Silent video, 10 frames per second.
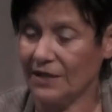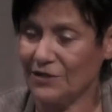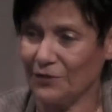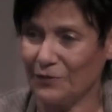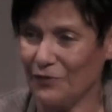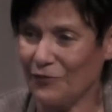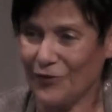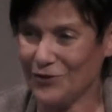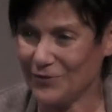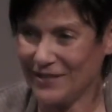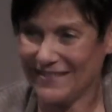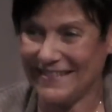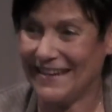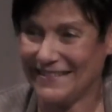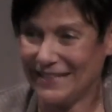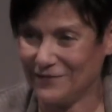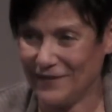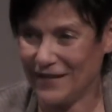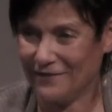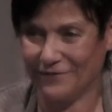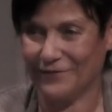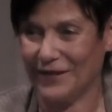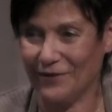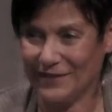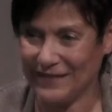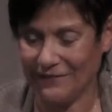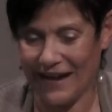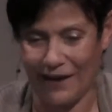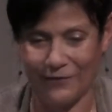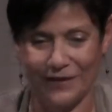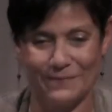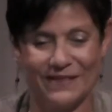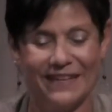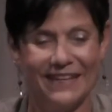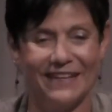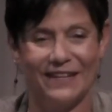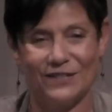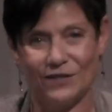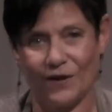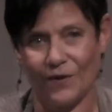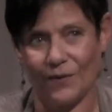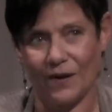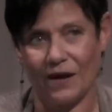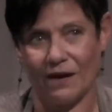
So we refer to it as SSVF. We always have acronyms. So